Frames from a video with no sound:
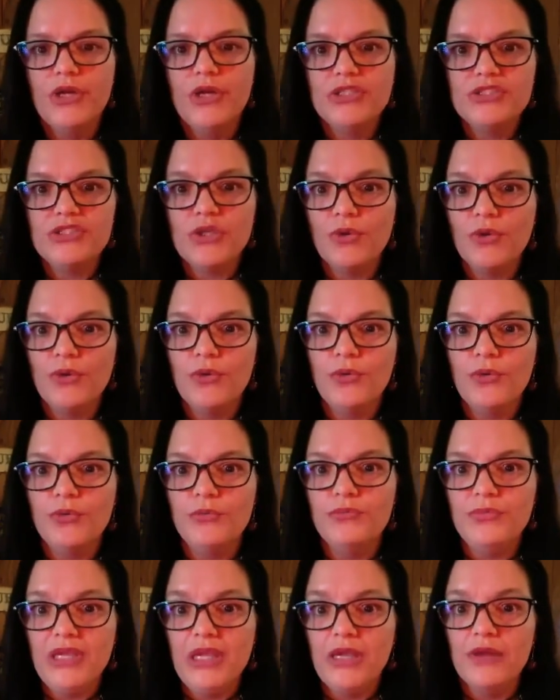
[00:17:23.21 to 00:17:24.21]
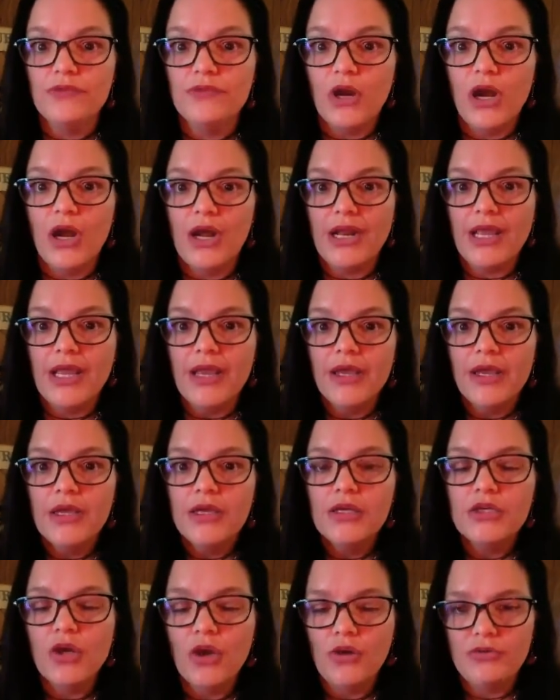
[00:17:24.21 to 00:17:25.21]
So me and Ronnie
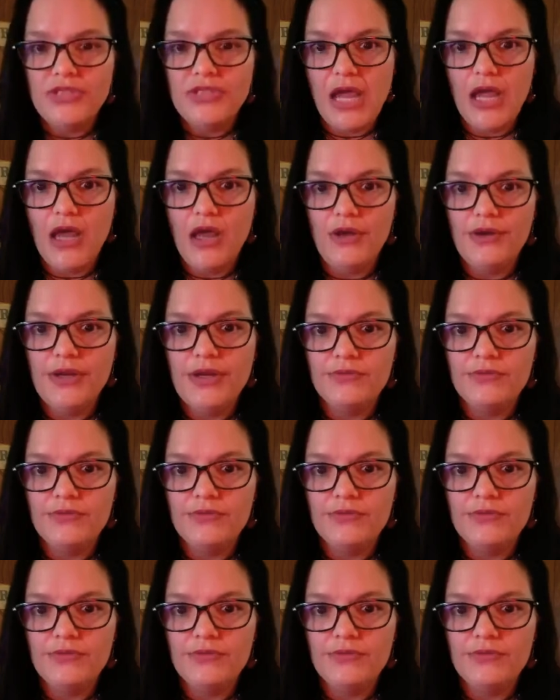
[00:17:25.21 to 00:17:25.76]
go down,